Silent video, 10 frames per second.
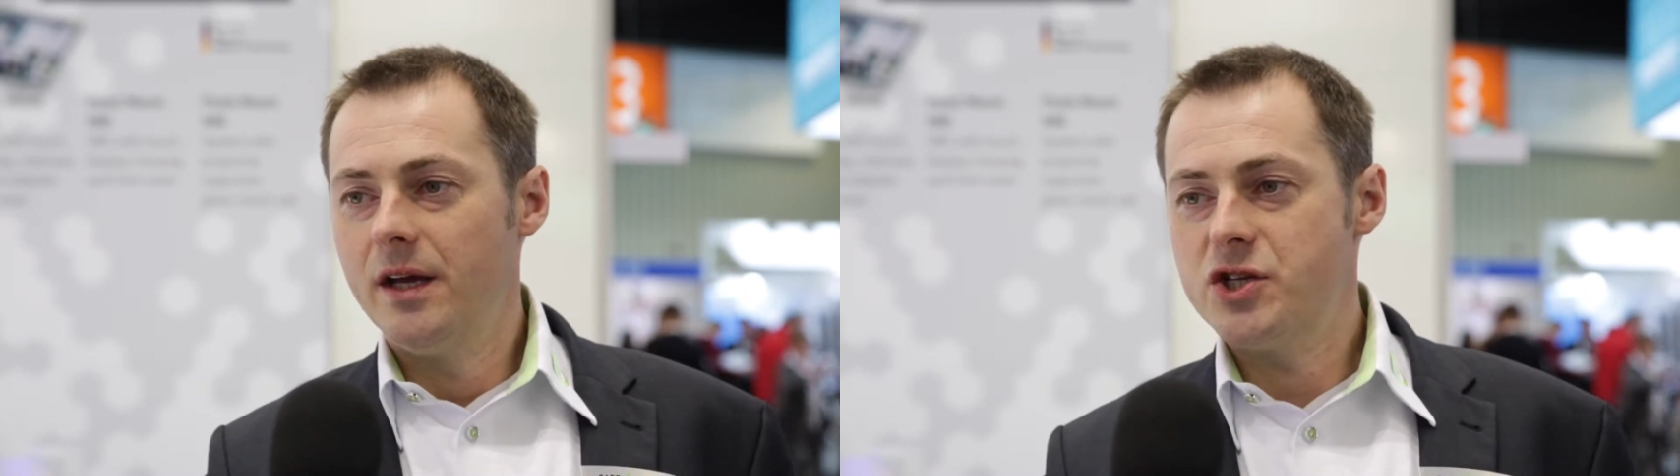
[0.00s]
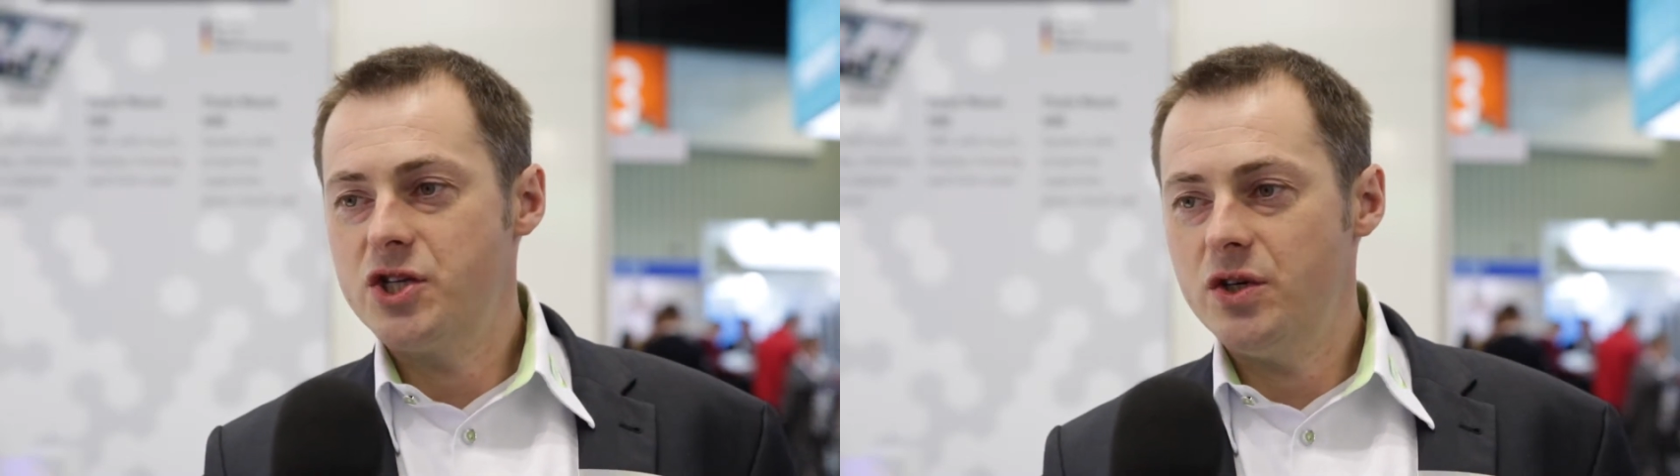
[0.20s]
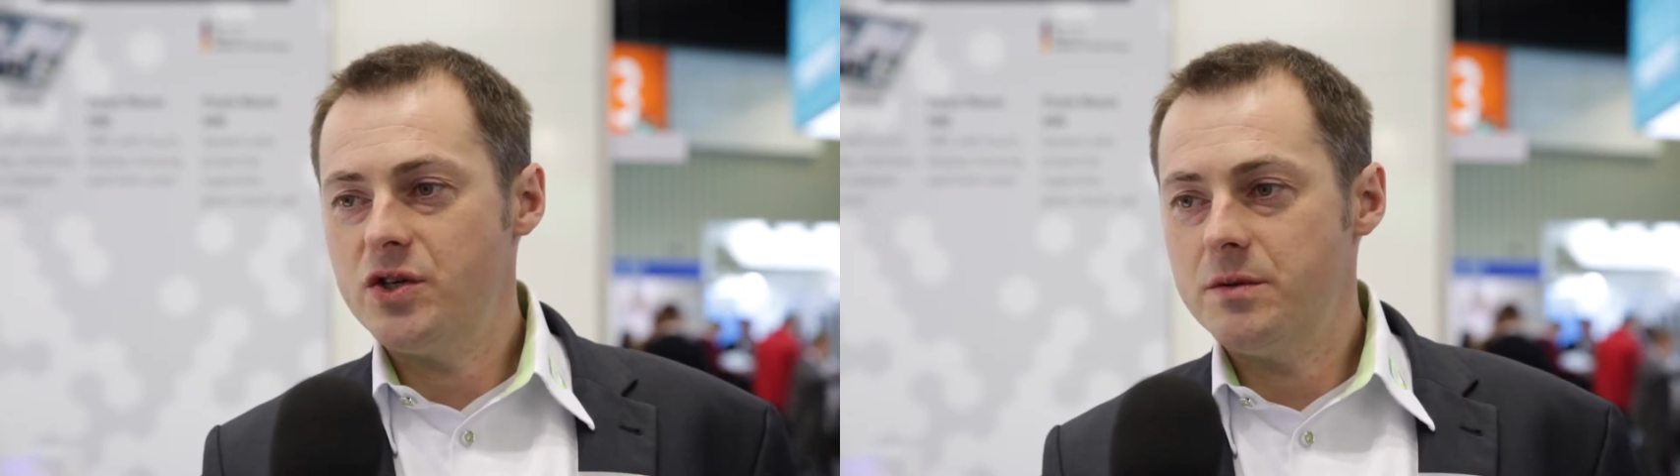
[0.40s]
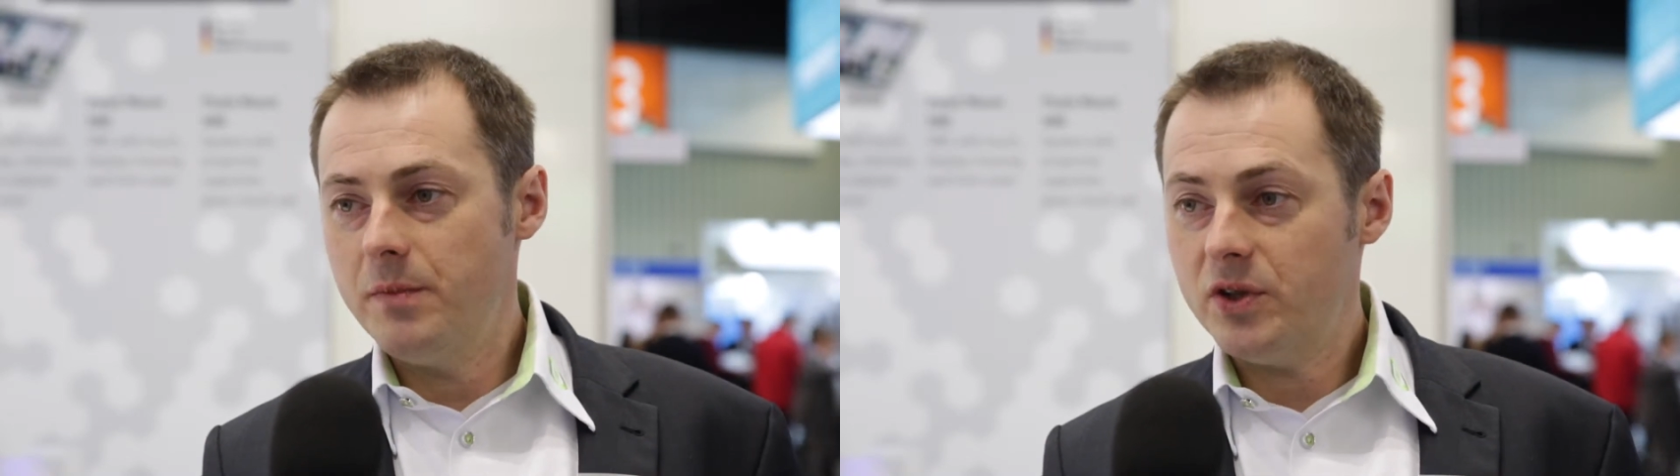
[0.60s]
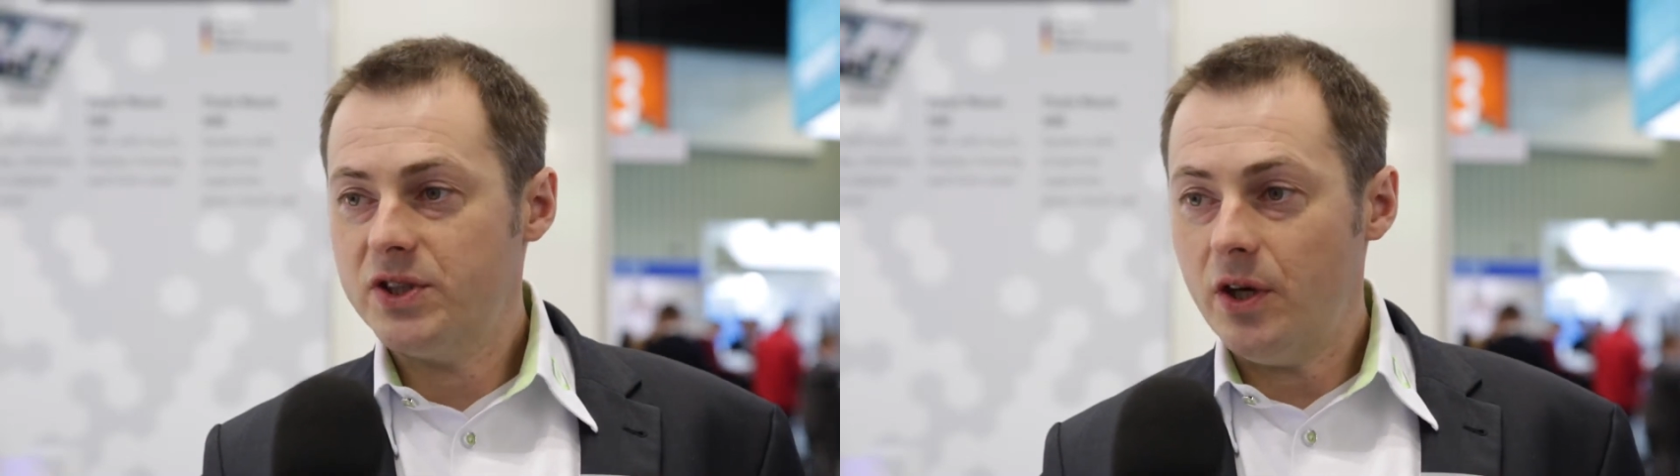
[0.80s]
choose the
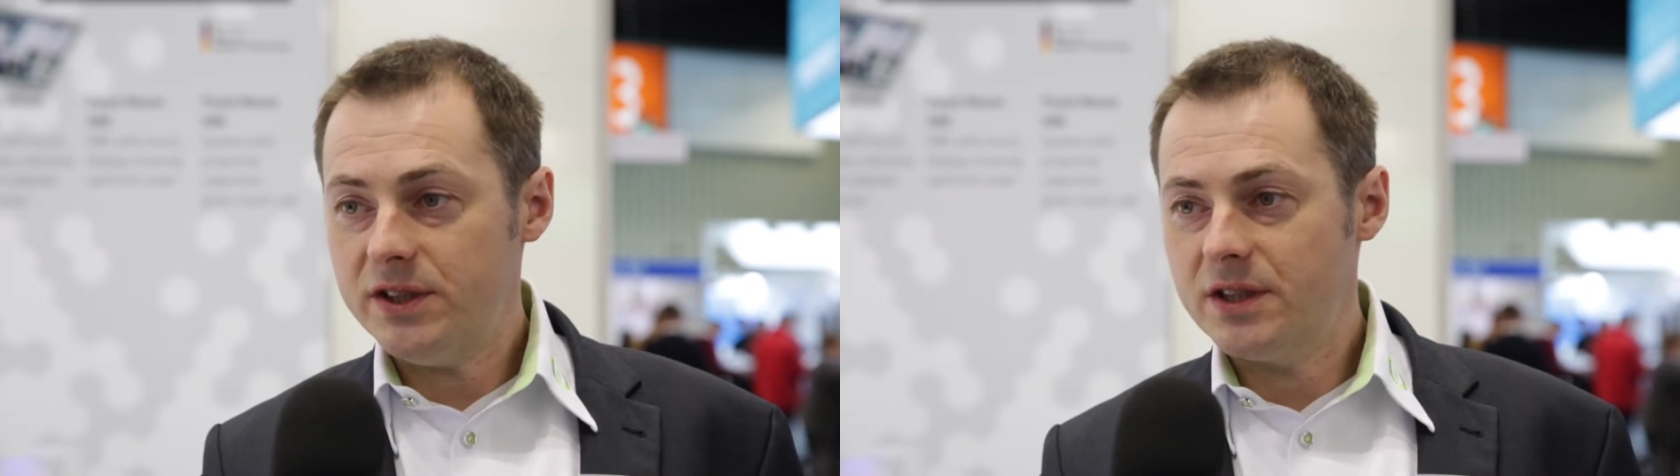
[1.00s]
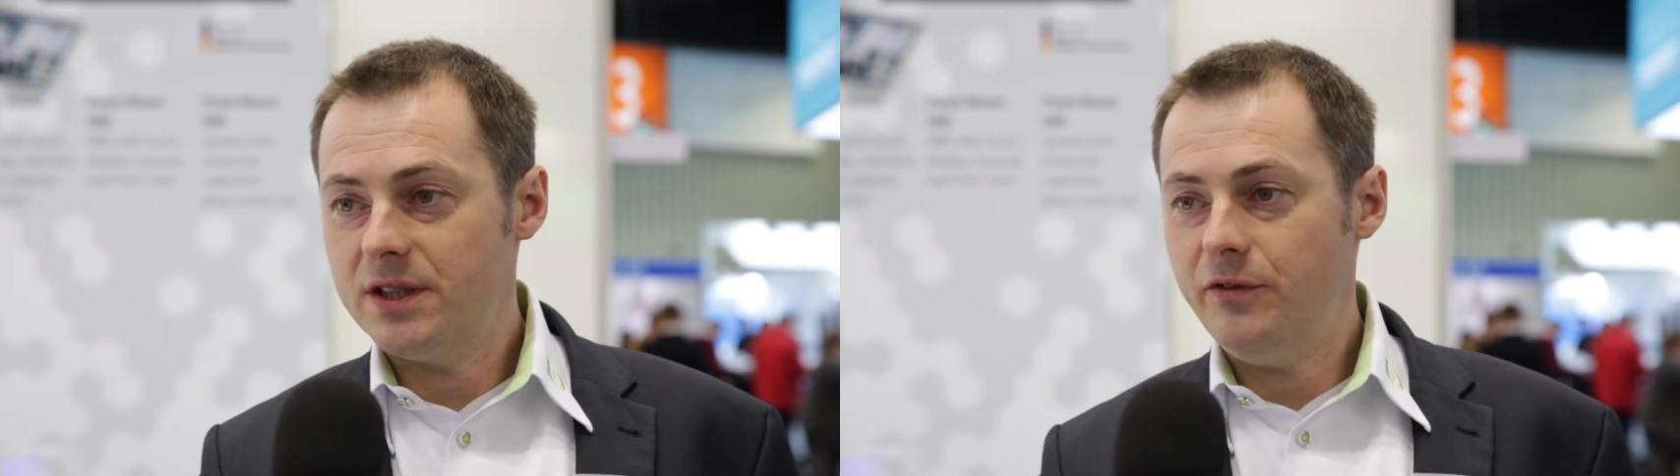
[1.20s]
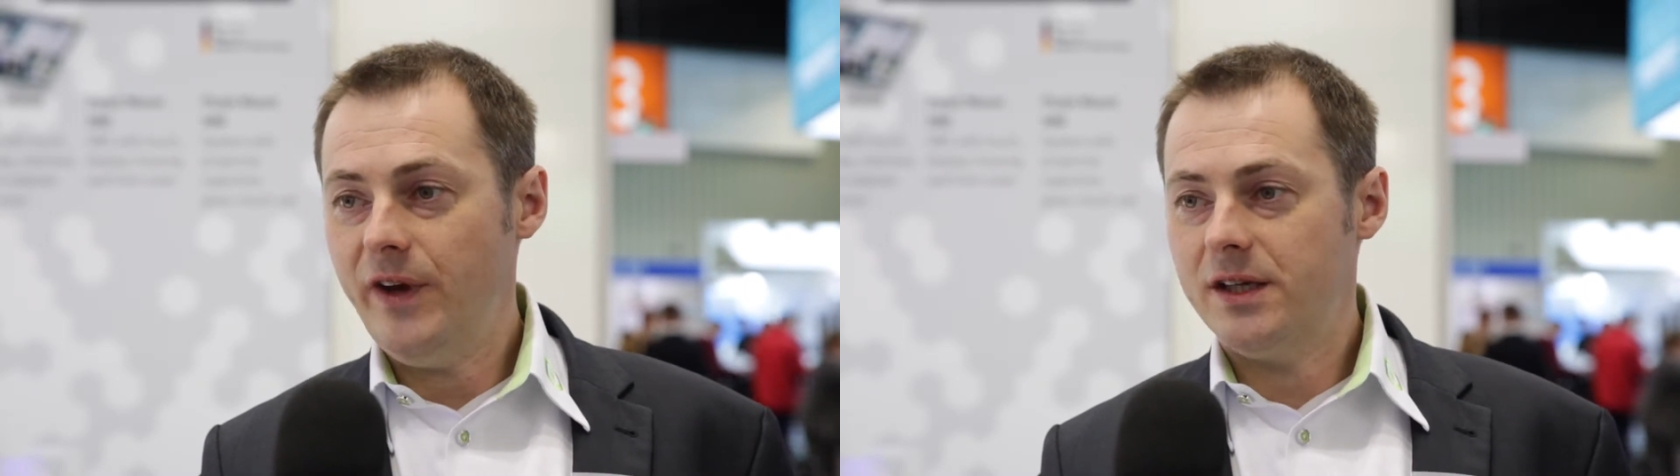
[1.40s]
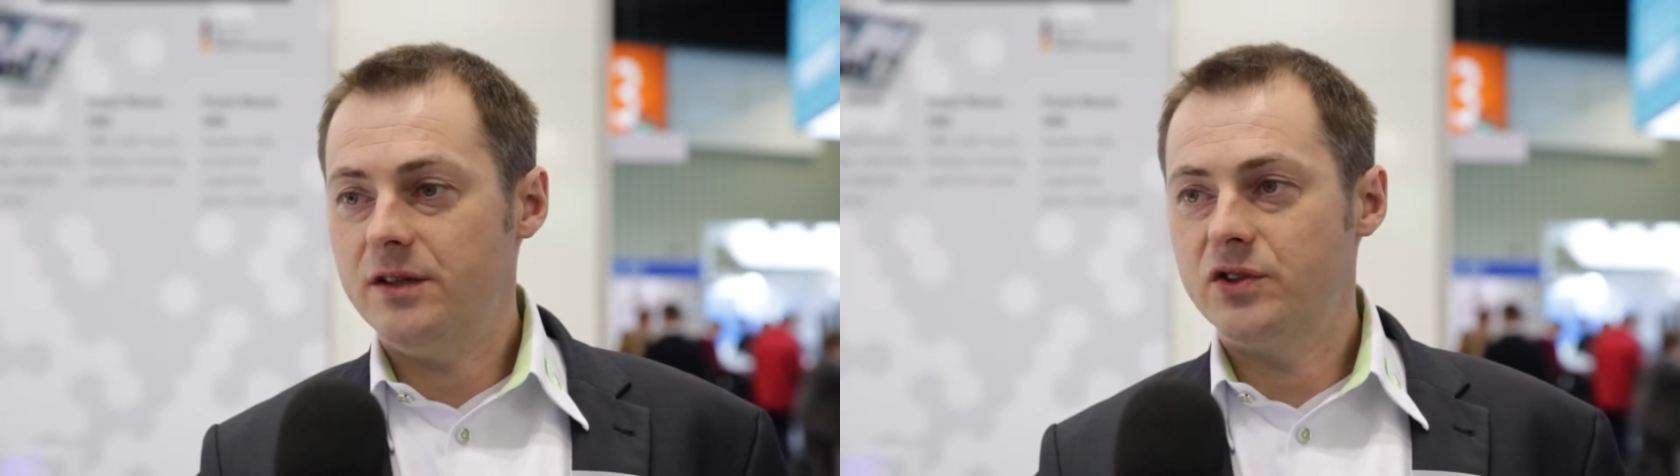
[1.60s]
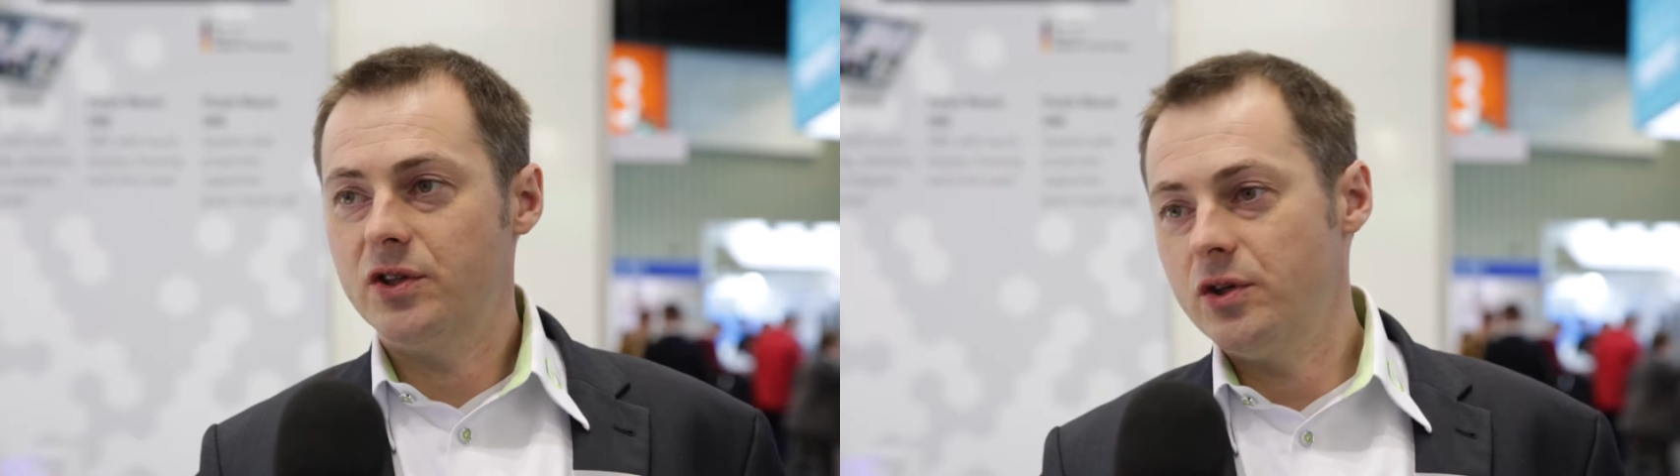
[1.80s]
most
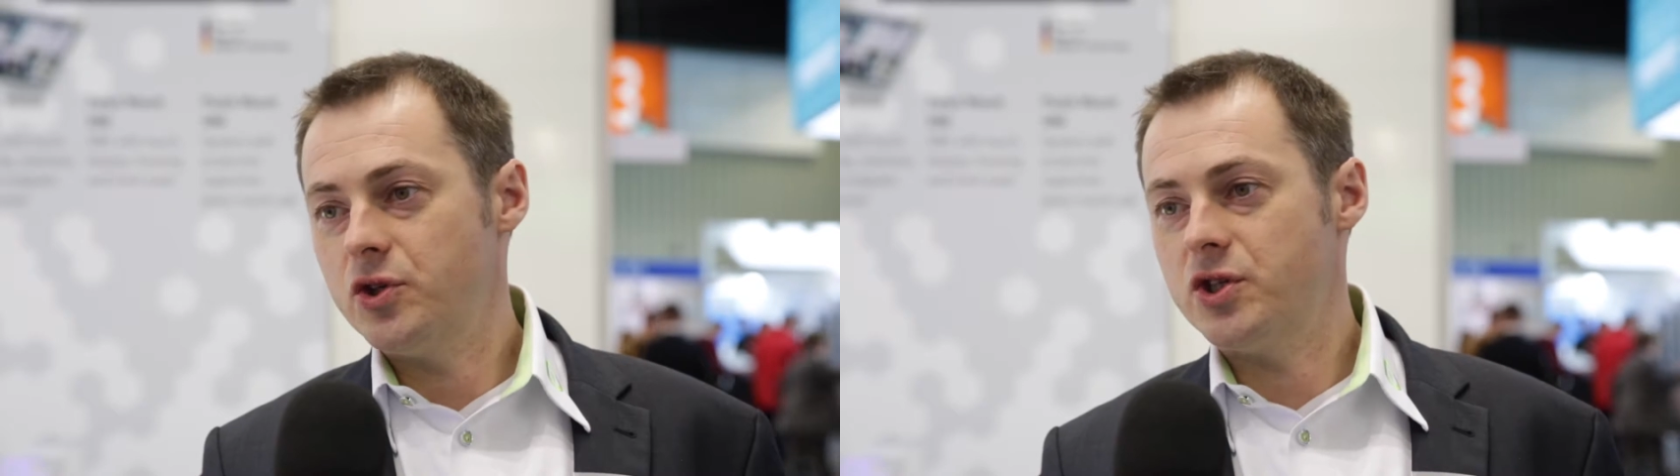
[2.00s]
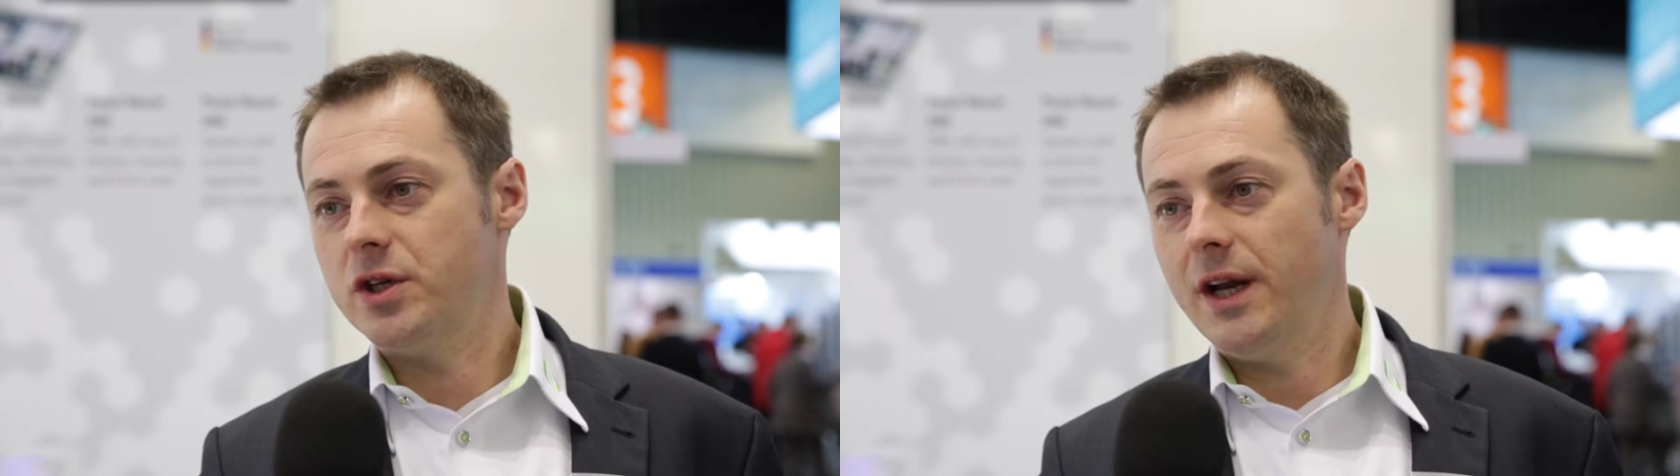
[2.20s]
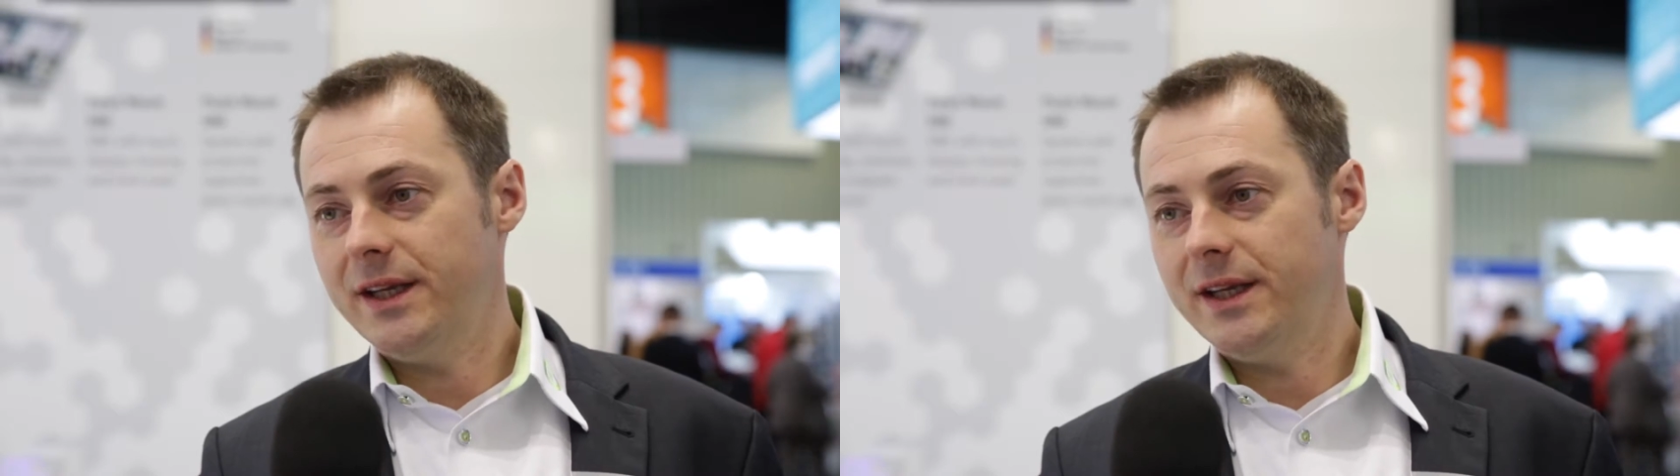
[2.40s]
cost-effective solution,